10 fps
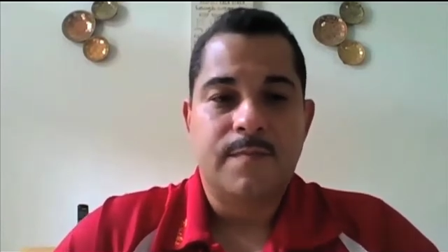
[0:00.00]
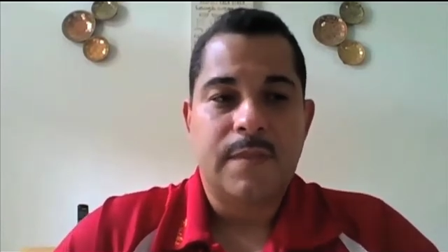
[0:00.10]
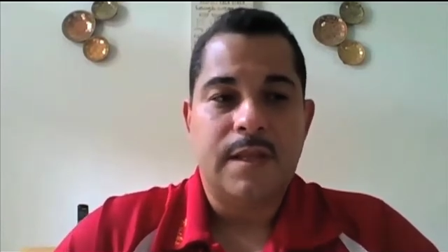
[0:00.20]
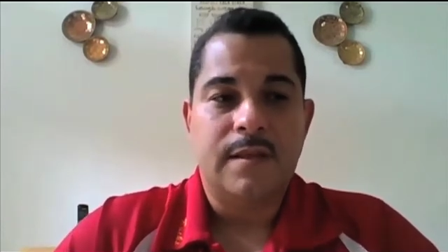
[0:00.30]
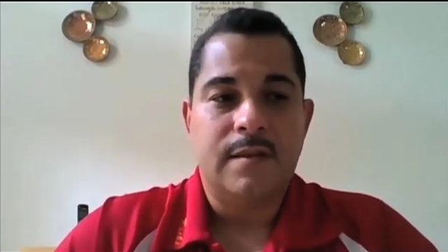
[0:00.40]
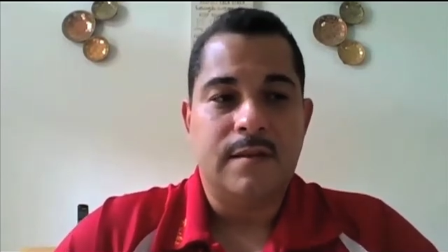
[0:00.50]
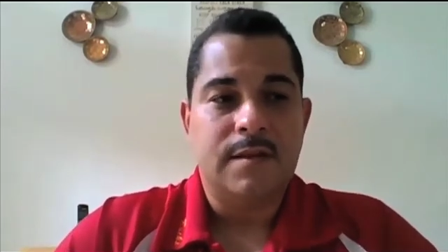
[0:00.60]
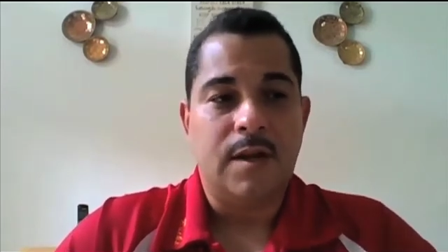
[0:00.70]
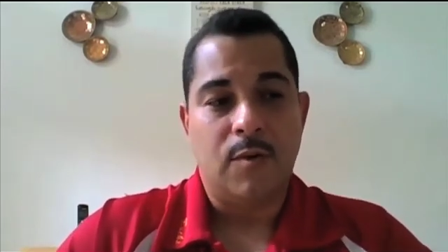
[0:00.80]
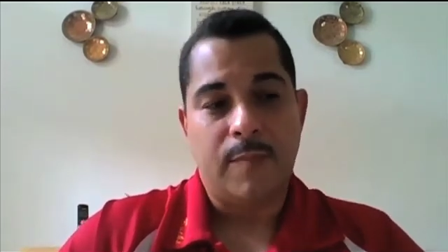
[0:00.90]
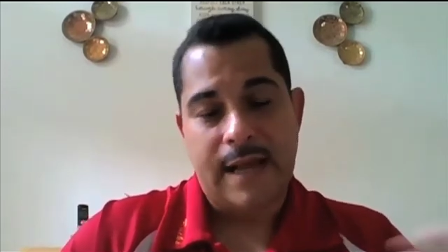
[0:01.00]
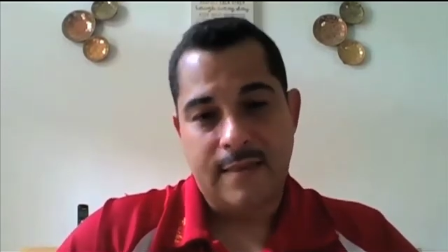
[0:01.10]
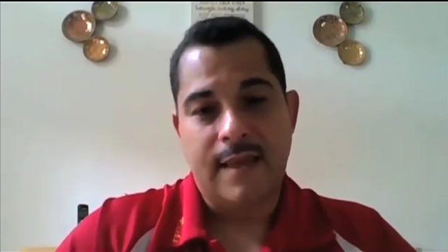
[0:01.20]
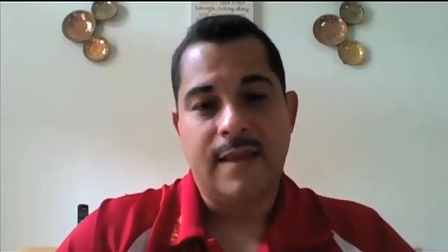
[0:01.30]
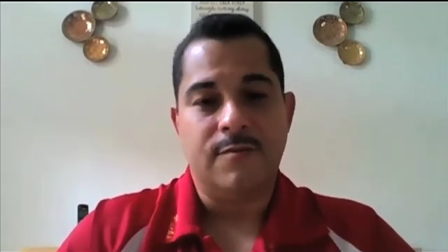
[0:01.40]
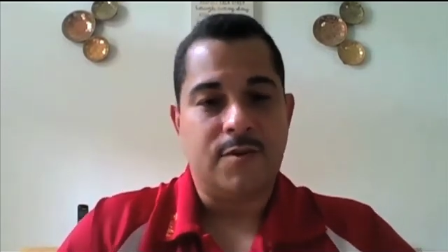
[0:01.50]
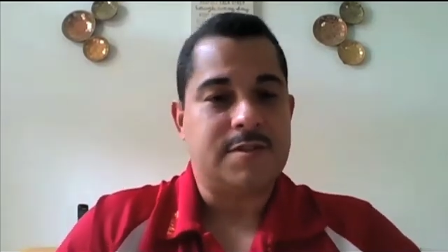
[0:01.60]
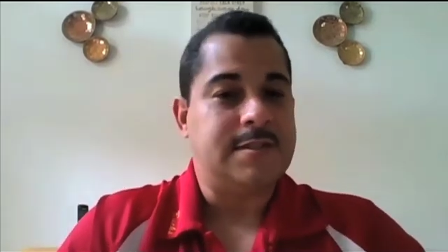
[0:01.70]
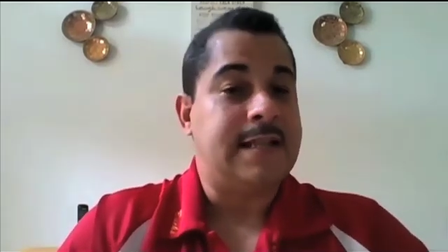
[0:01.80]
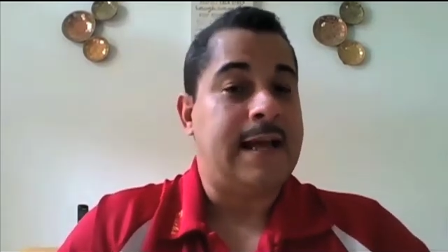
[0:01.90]
in back then
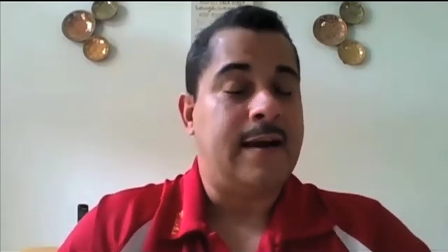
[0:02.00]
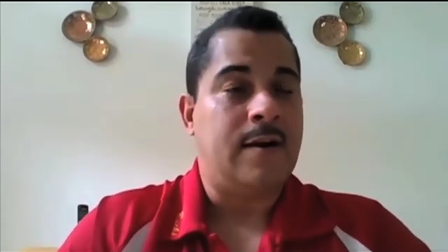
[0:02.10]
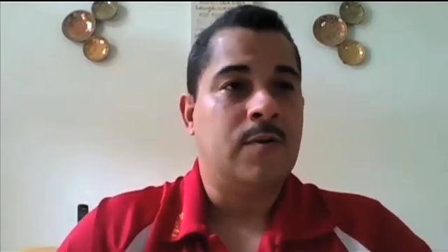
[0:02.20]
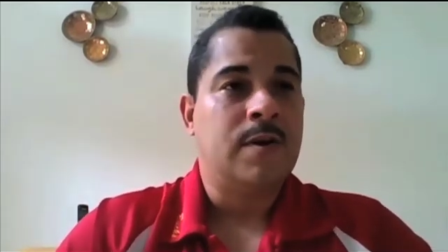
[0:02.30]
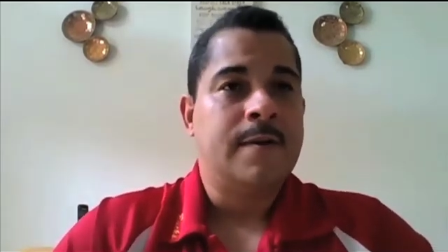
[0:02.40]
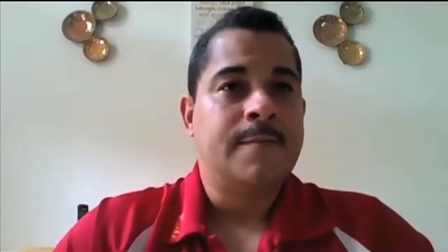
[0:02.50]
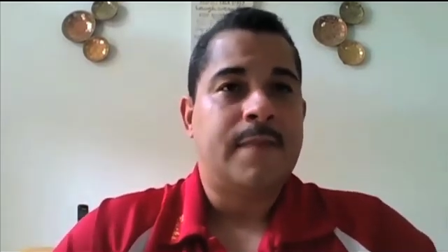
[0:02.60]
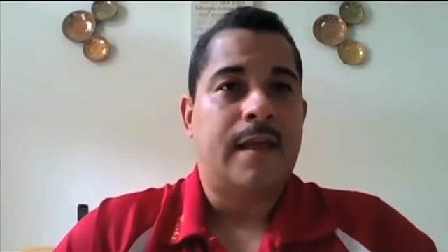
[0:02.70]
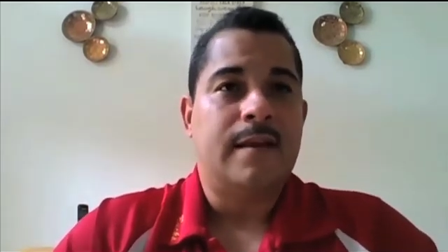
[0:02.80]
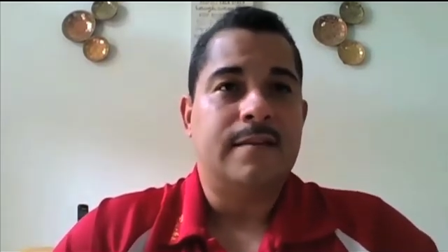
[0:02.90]
versus now, and